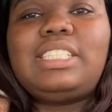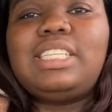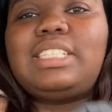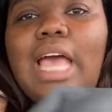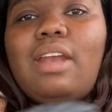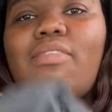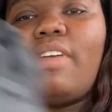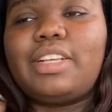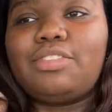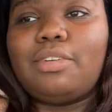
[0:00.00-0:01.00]
the sound
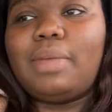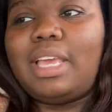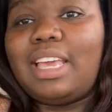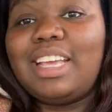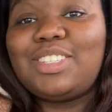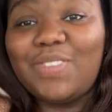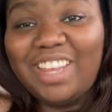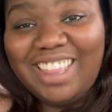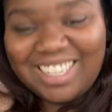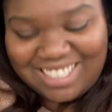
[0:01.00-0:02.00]
effects for me. It's
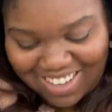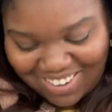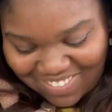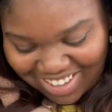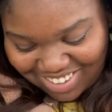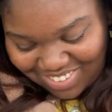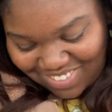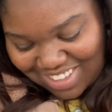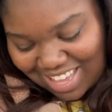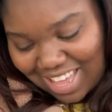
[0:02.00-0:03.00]
really the sound effects for
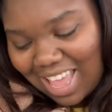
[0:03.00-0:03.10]
me.